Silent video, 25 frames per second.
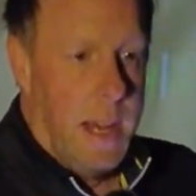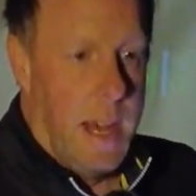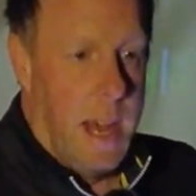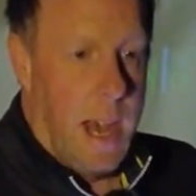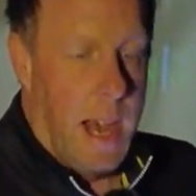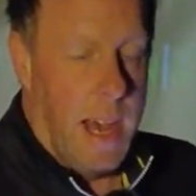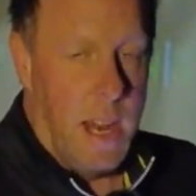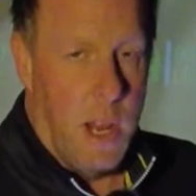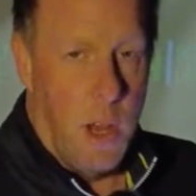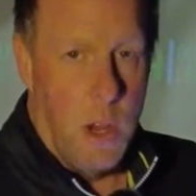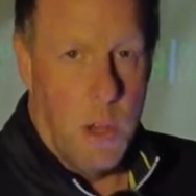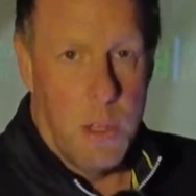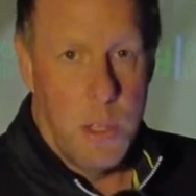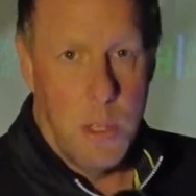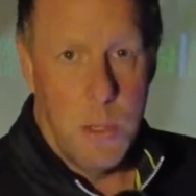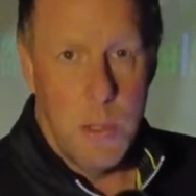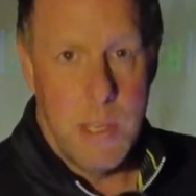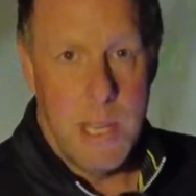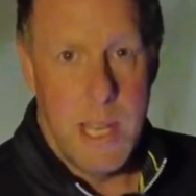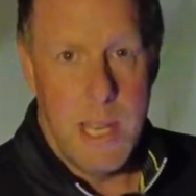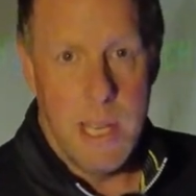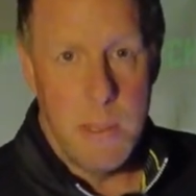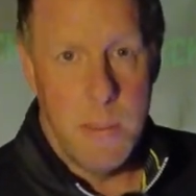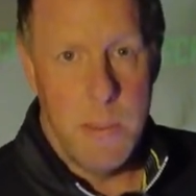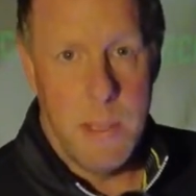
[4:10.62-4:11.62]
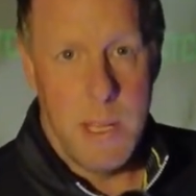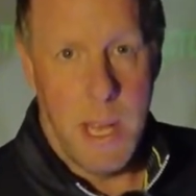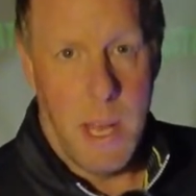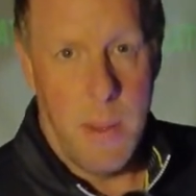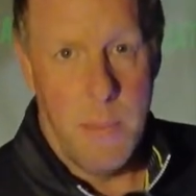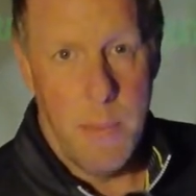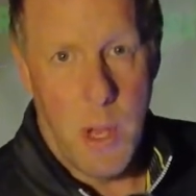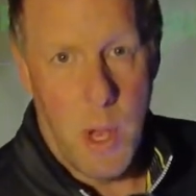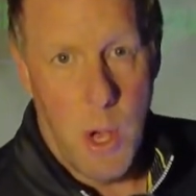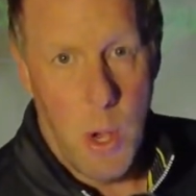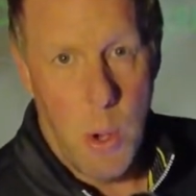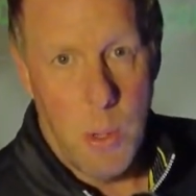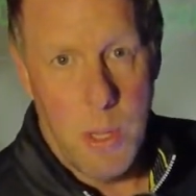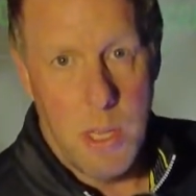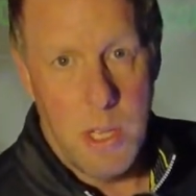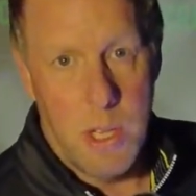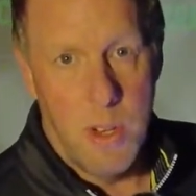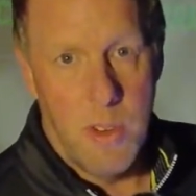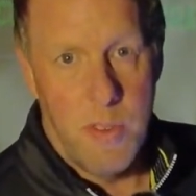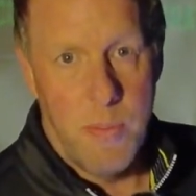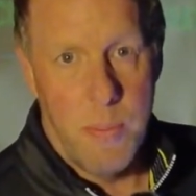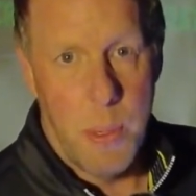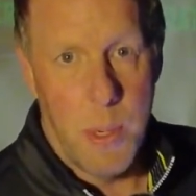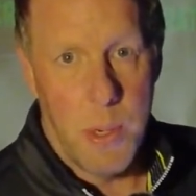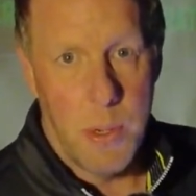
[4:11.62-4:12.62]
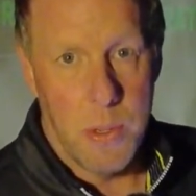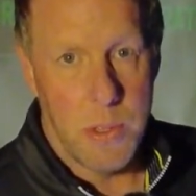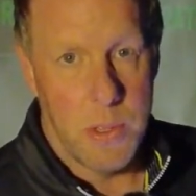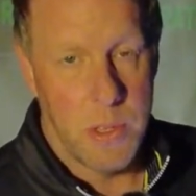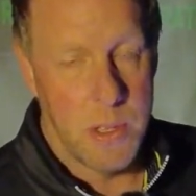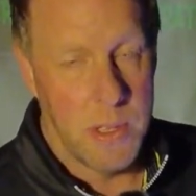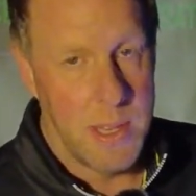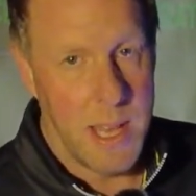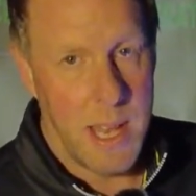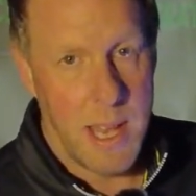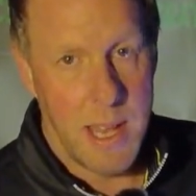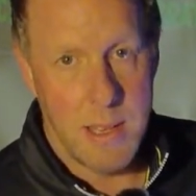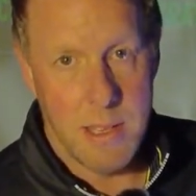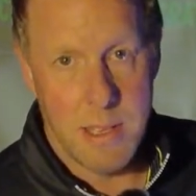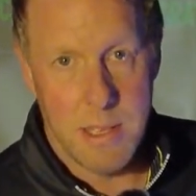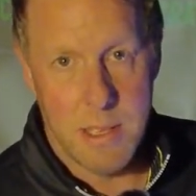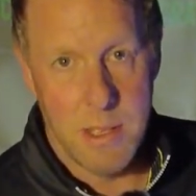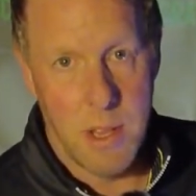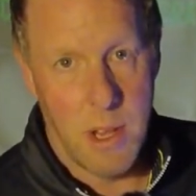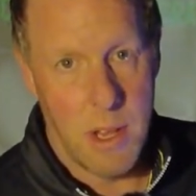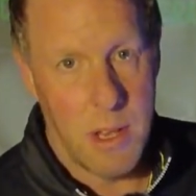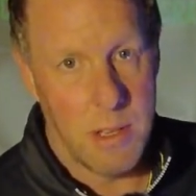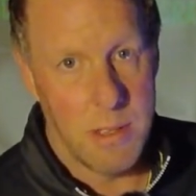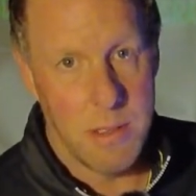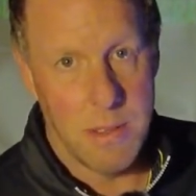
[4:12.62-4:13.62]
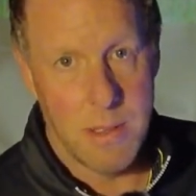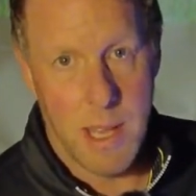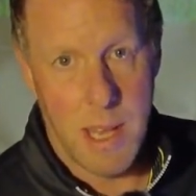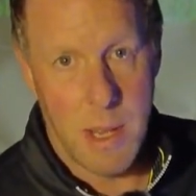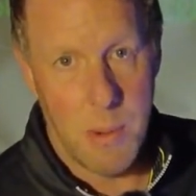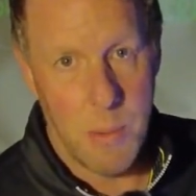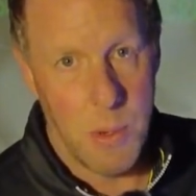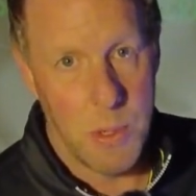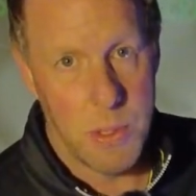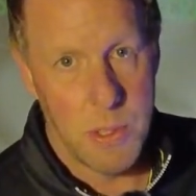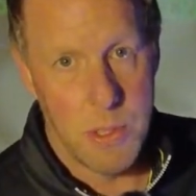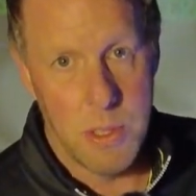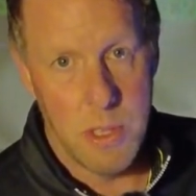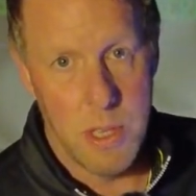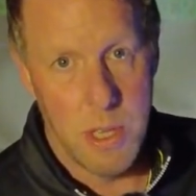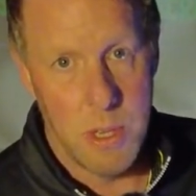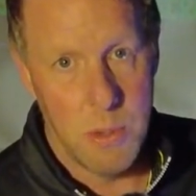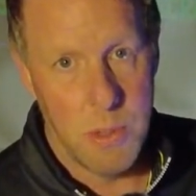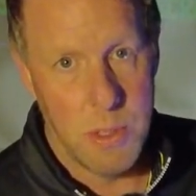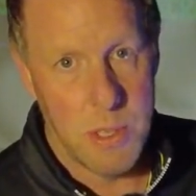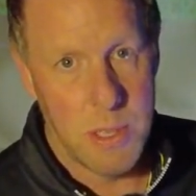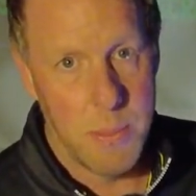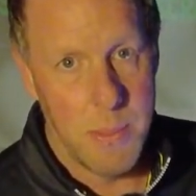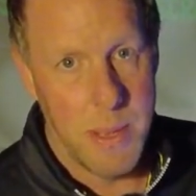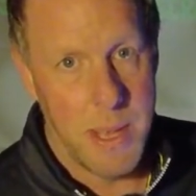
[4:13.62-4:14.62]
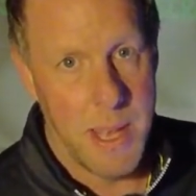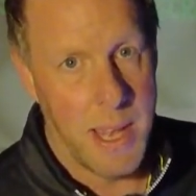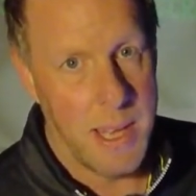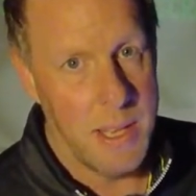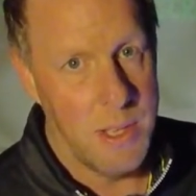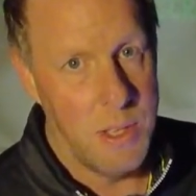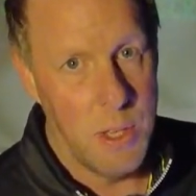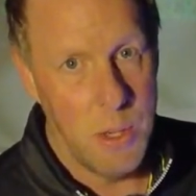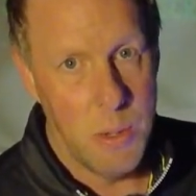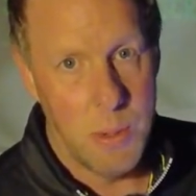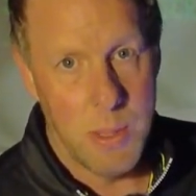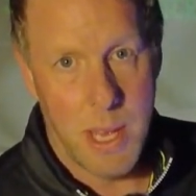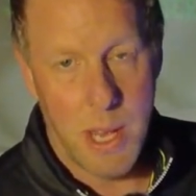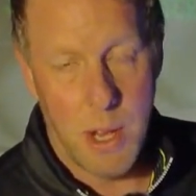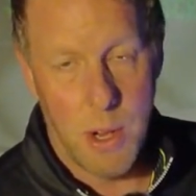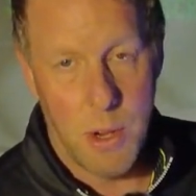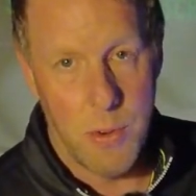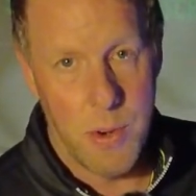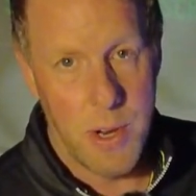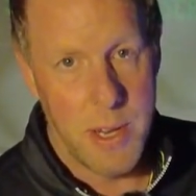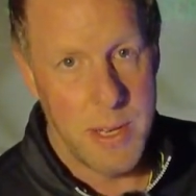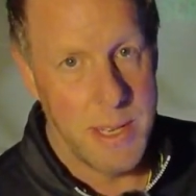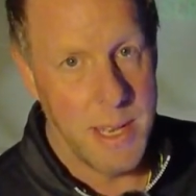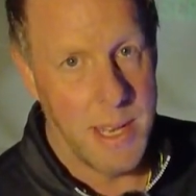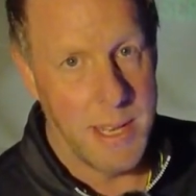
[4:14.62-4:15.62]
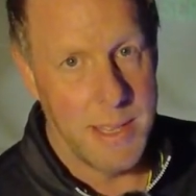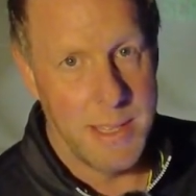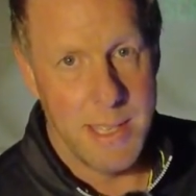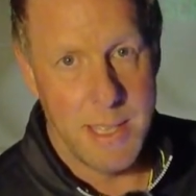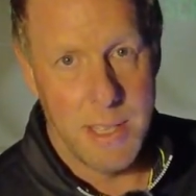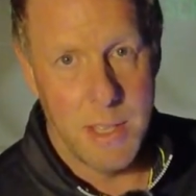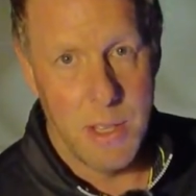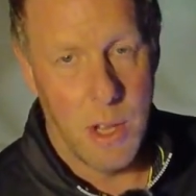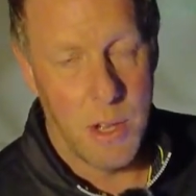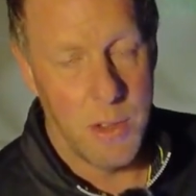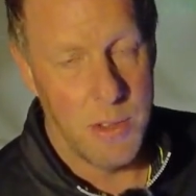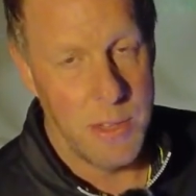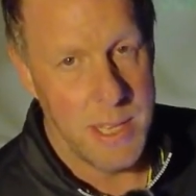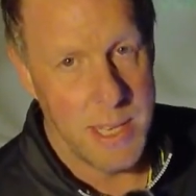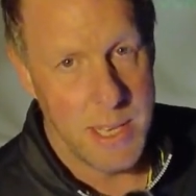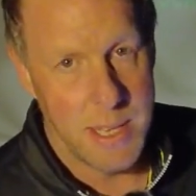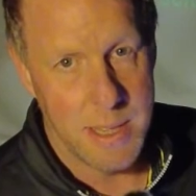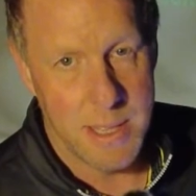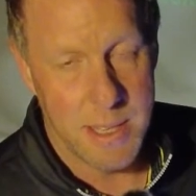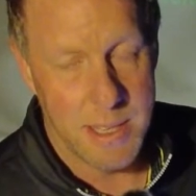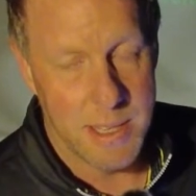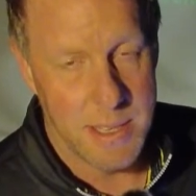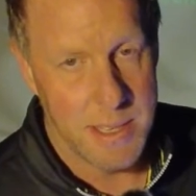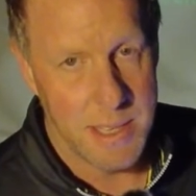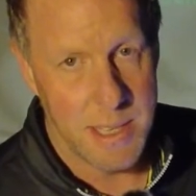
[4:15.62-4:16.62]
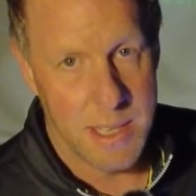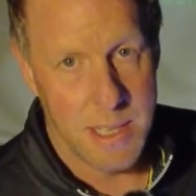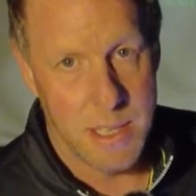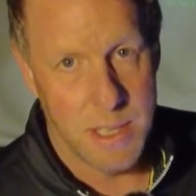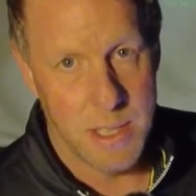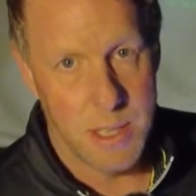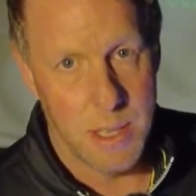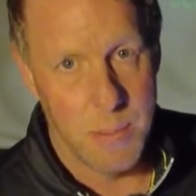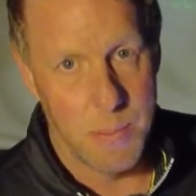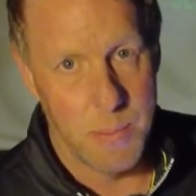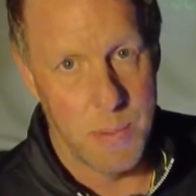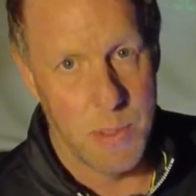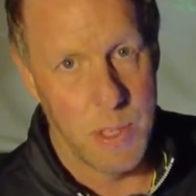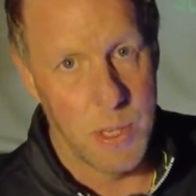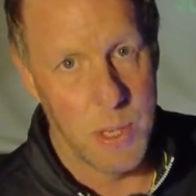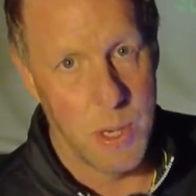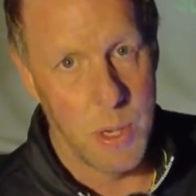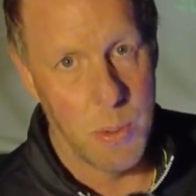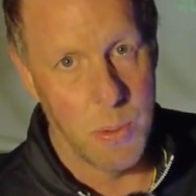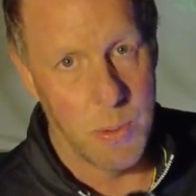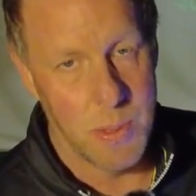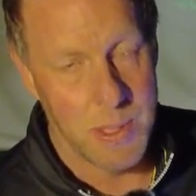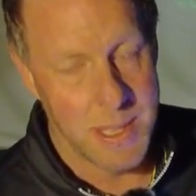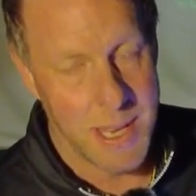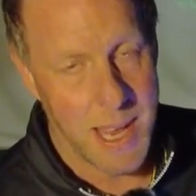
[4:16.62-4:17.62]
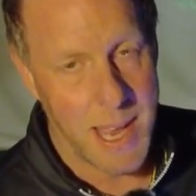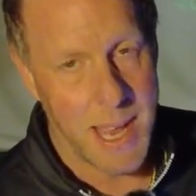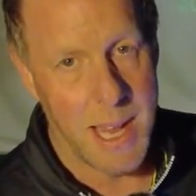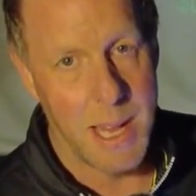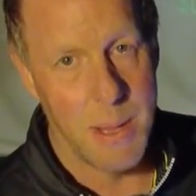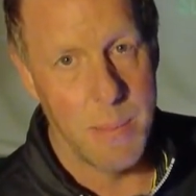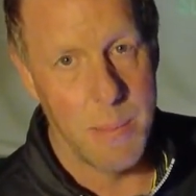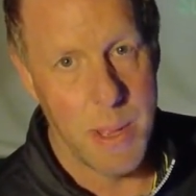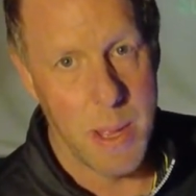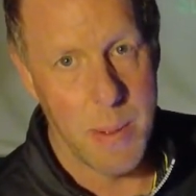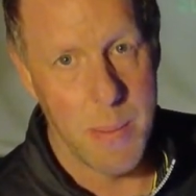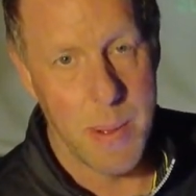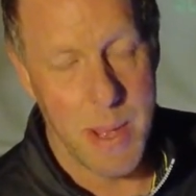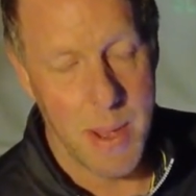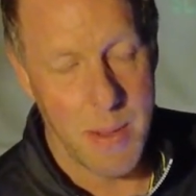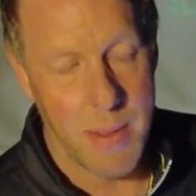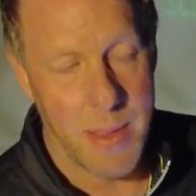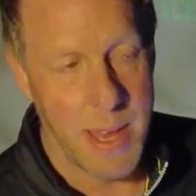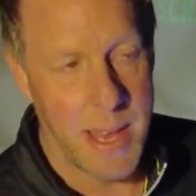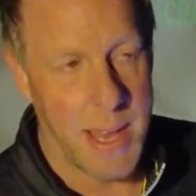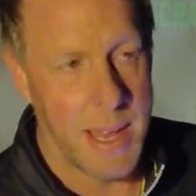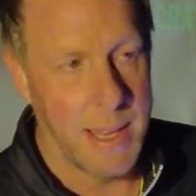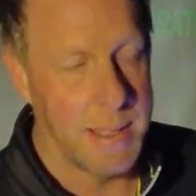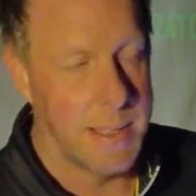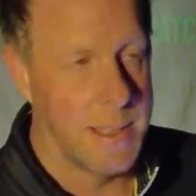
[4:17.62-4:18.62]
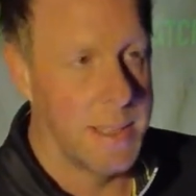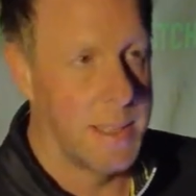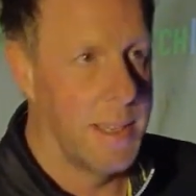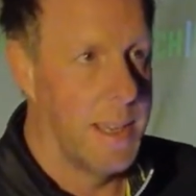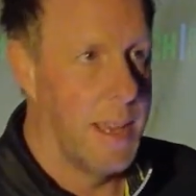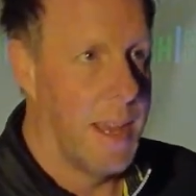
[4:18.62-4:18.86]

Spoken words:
it also tells me that I'm not holding enough putts. That wasn't news to me. I knew that already. I did not need this system to tell me about that.